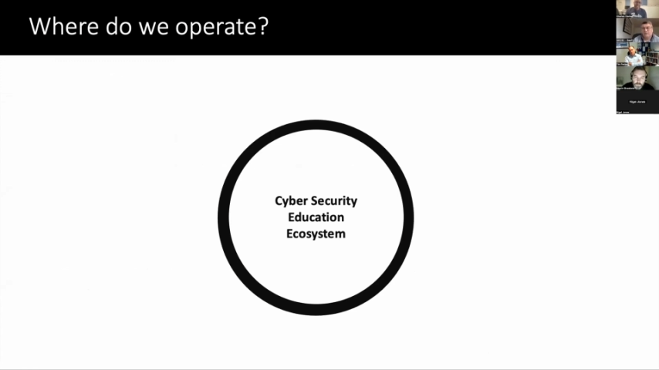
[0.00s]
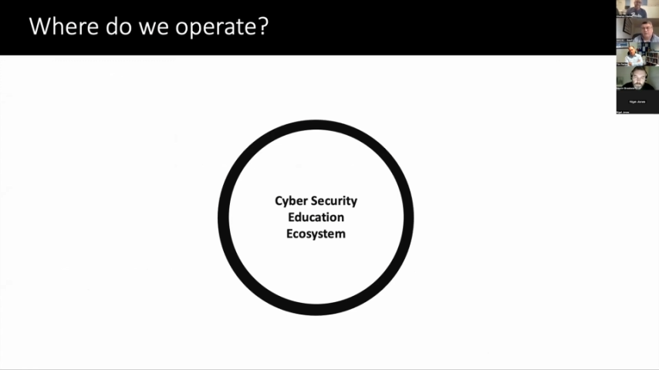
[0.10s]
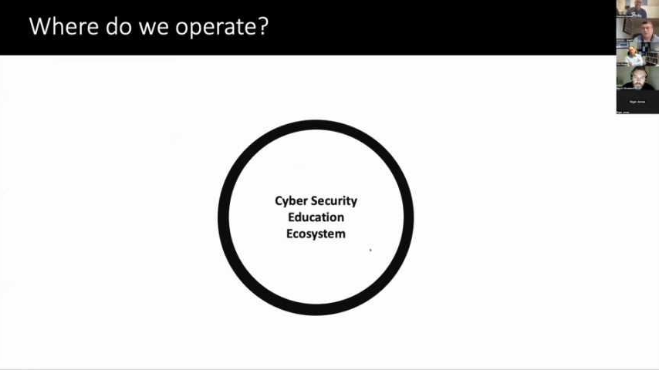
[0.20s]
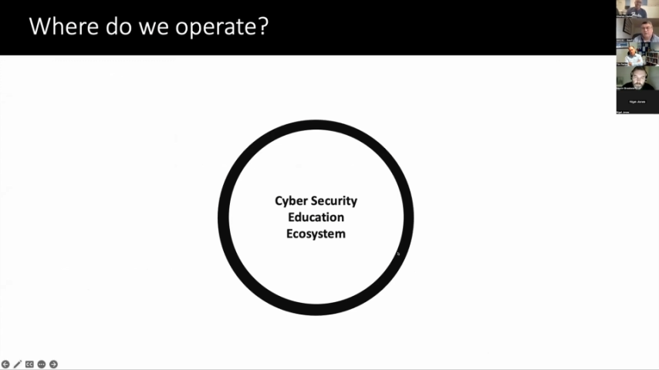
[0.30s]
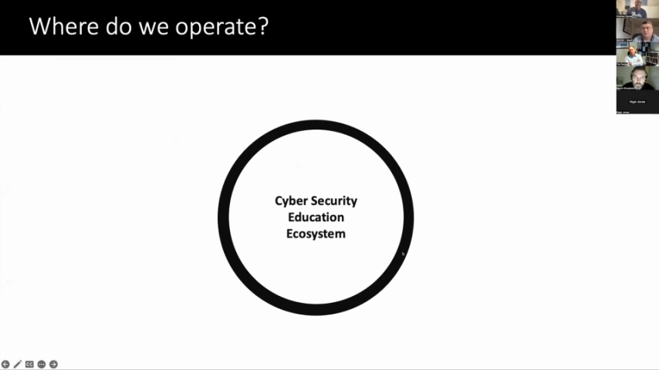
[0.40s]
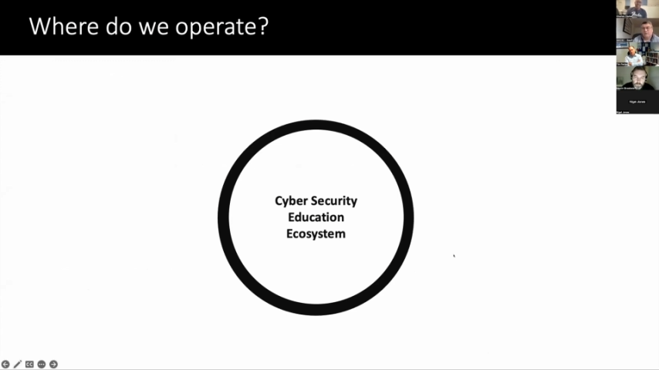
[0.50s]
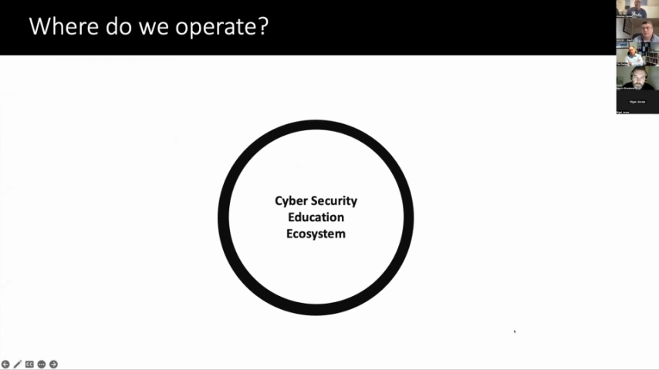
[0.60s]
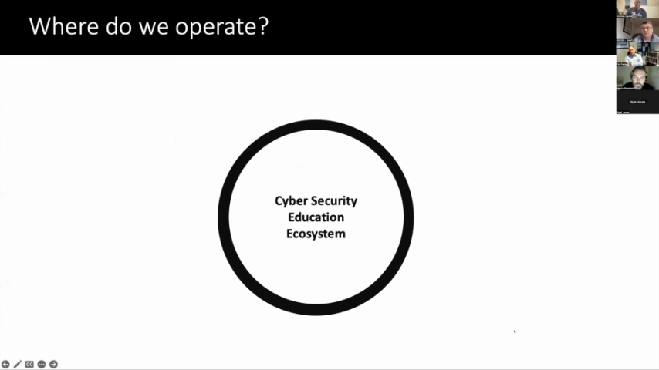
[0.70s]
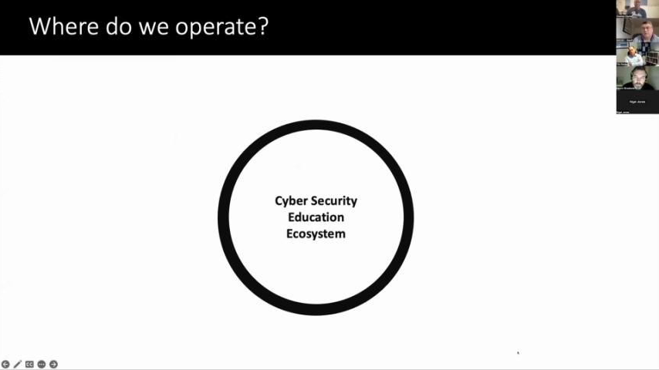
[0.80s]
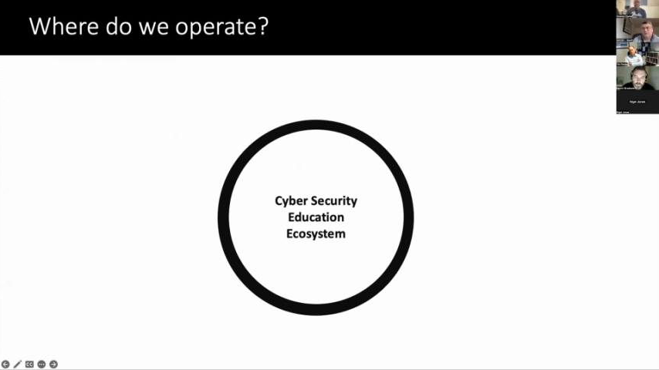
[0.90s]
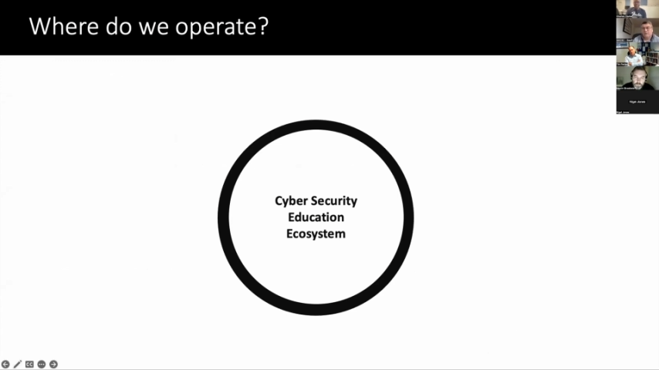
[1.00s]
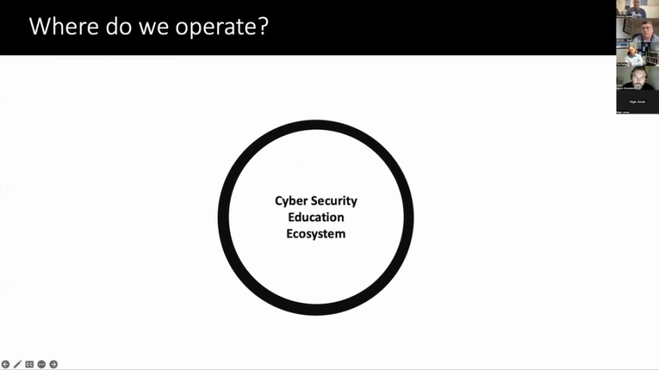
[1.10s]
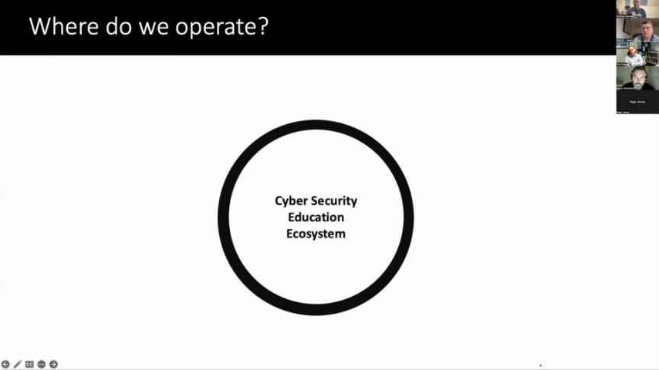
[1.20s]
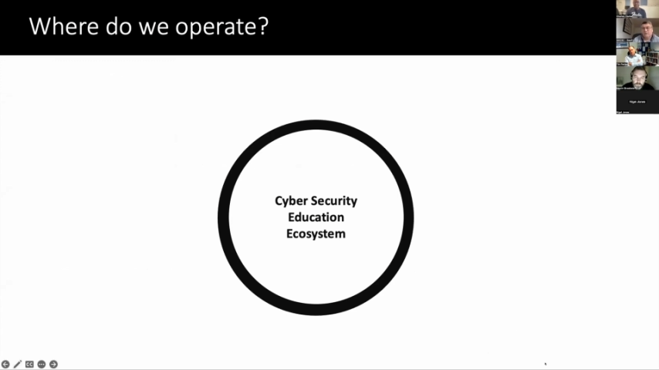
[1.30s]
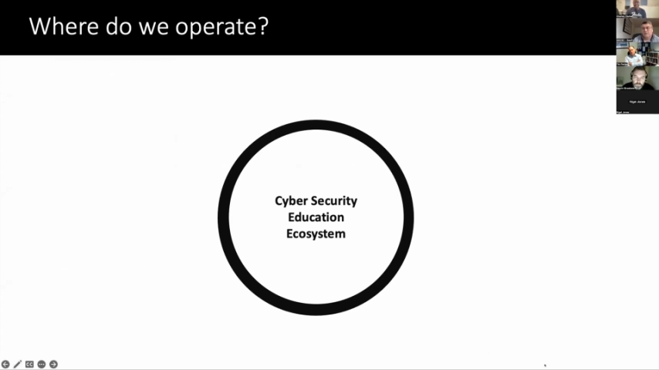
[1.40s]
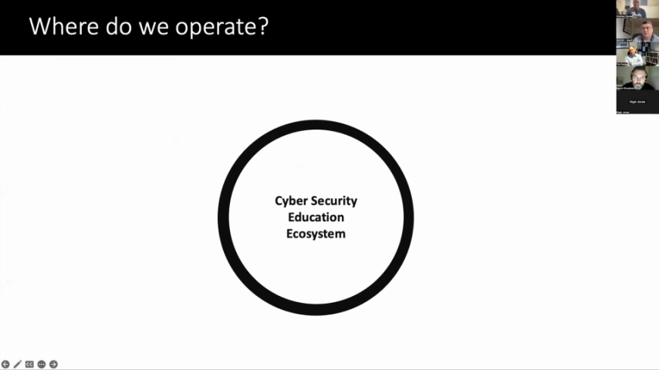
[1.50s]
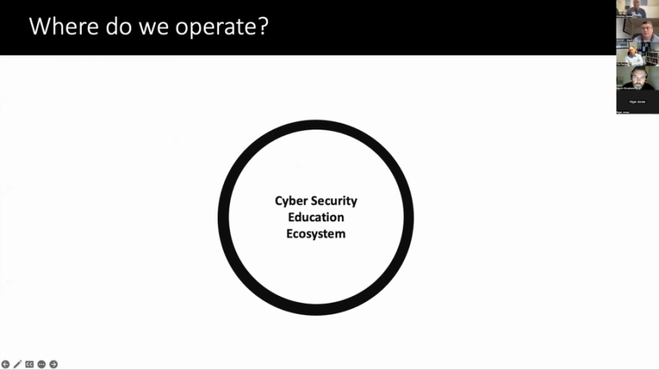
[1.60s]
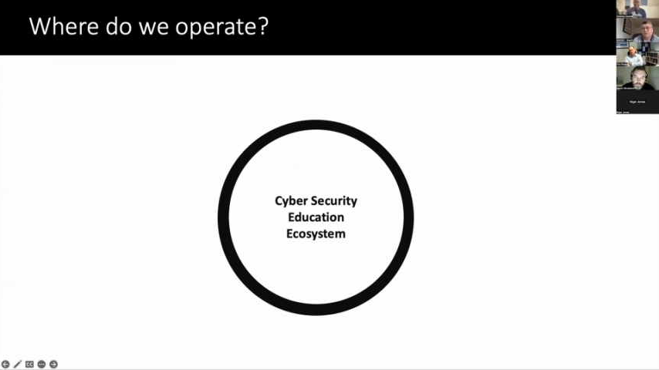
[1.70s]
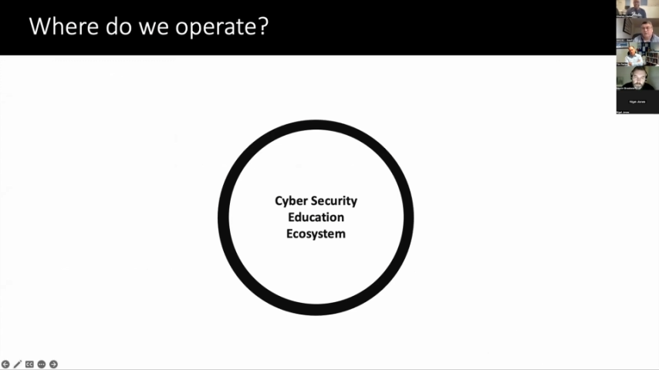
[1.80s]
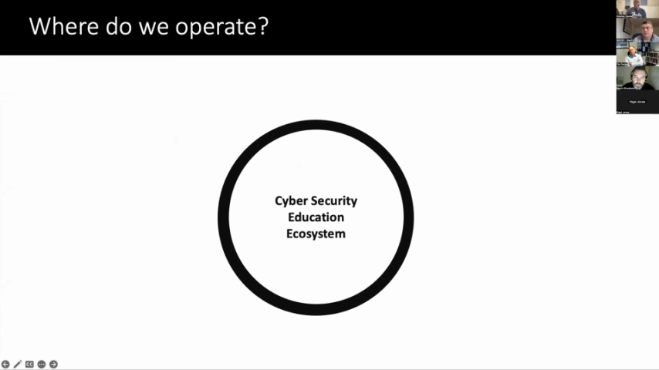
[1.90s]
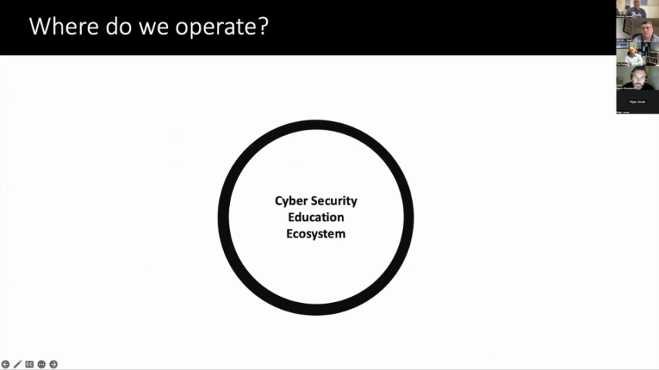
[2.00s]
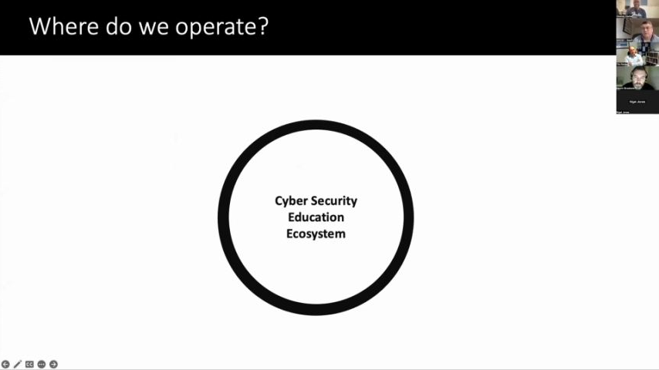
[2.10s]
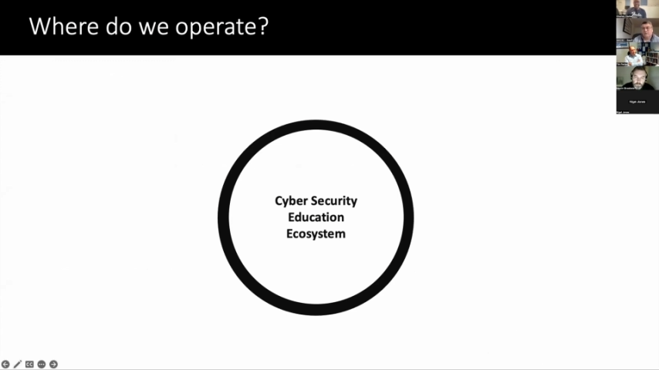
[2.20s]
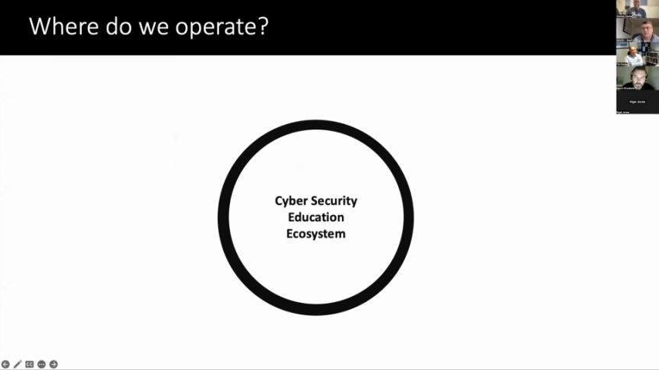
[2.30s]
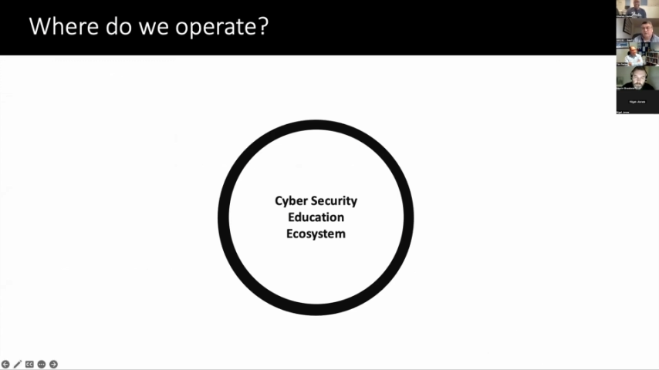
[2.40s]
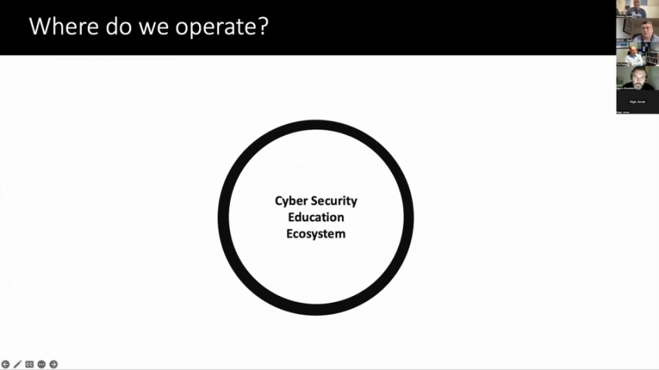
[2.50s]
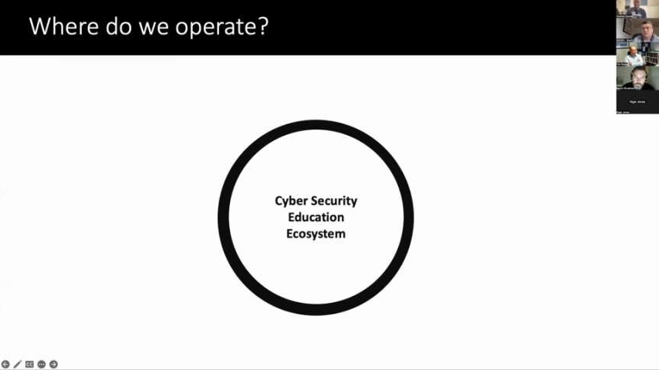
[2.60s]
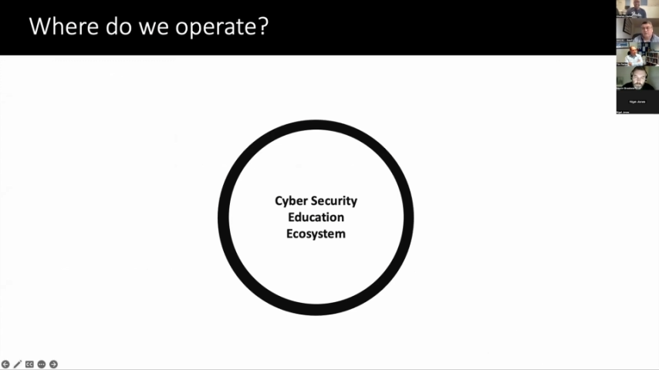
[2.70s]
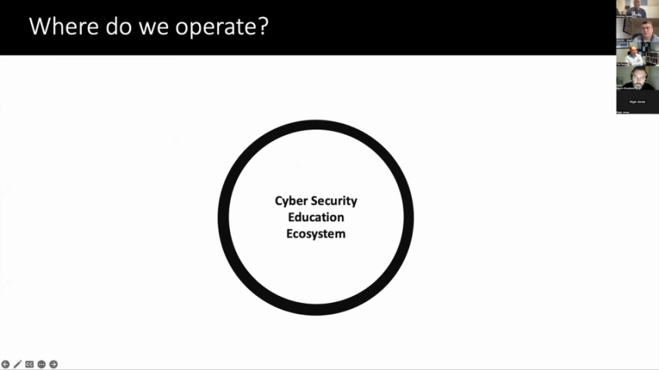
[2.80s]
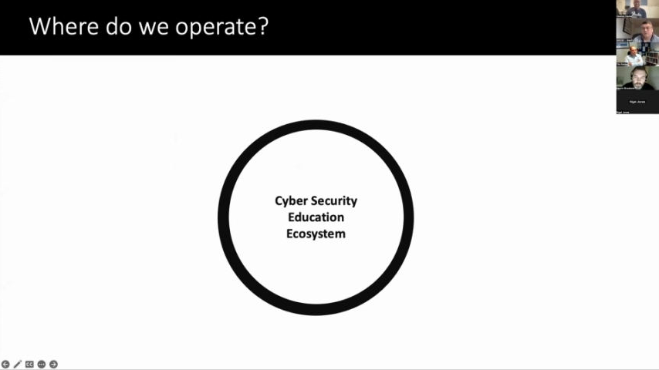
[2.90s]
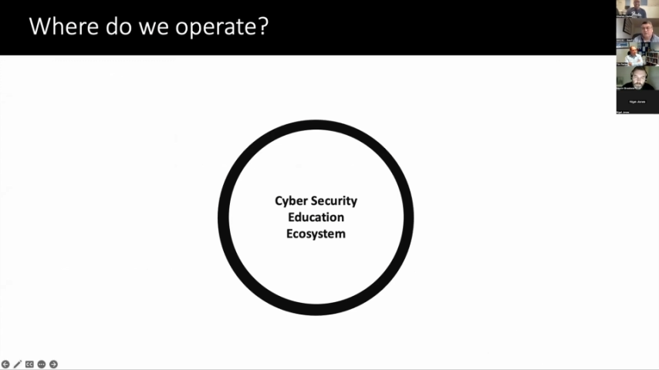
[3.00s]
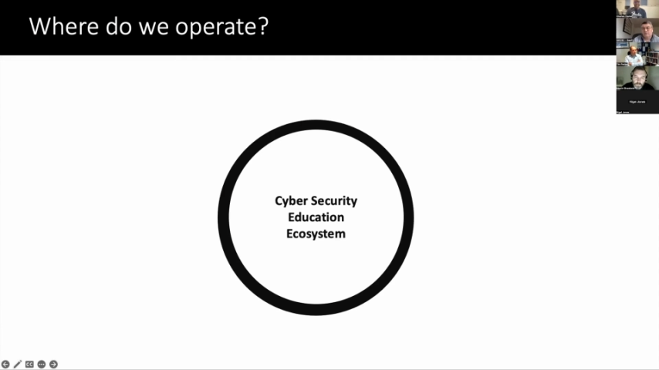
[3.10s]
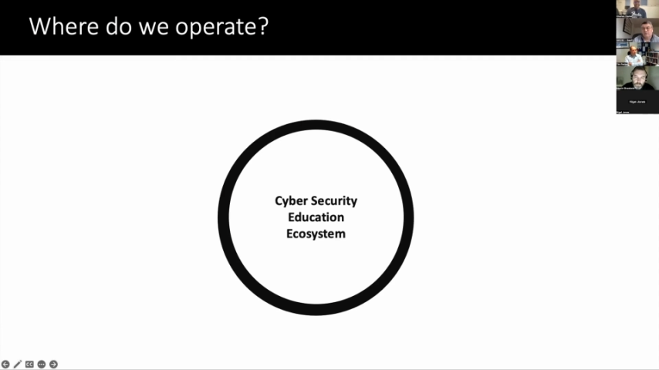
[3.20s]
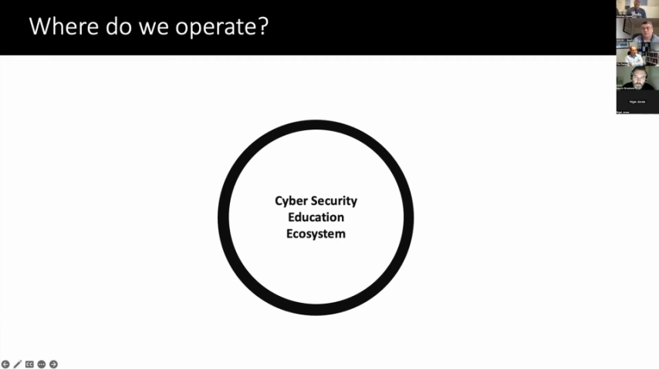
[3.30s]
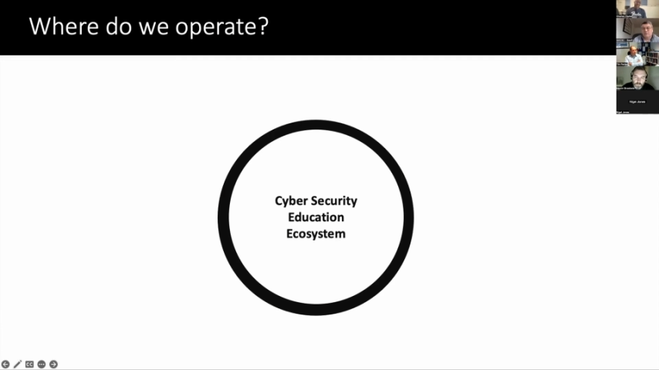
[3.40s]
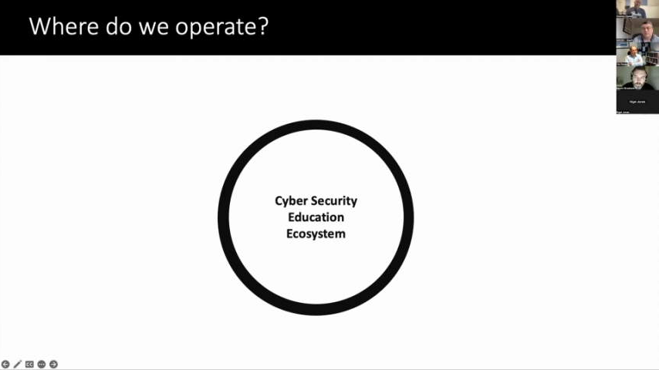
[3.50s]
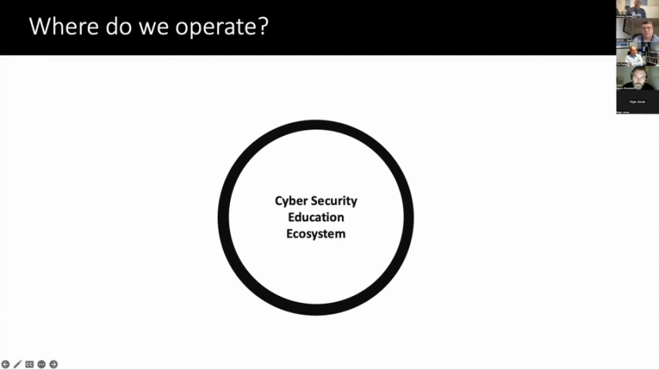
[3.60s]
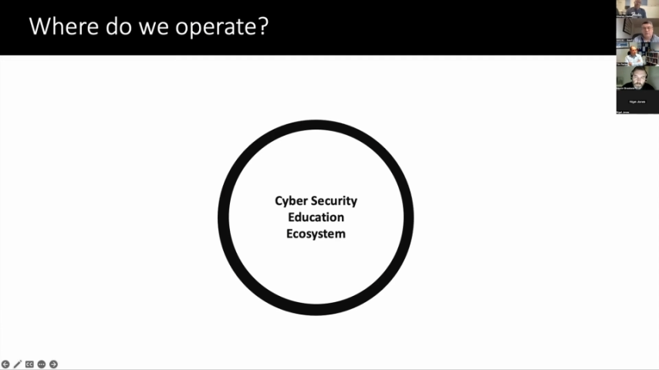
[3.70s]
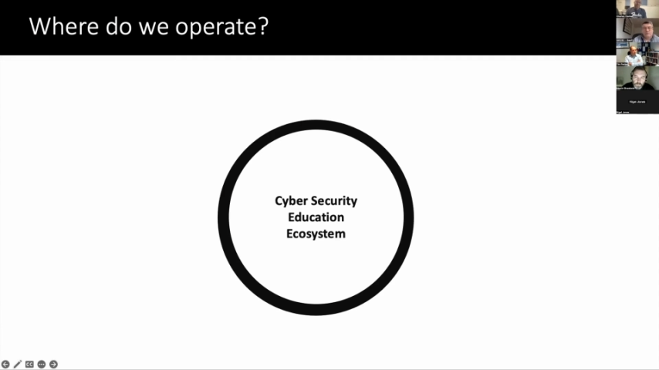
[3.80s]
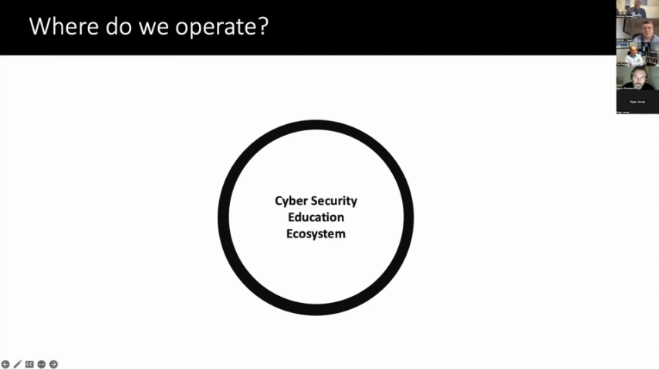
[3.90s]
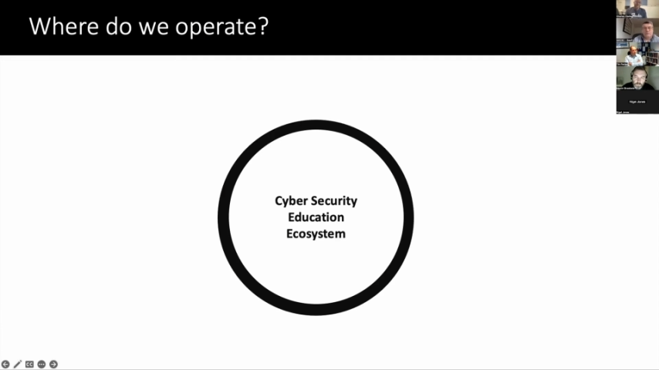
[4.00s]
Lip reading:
No face is visible, so there are no lips to read.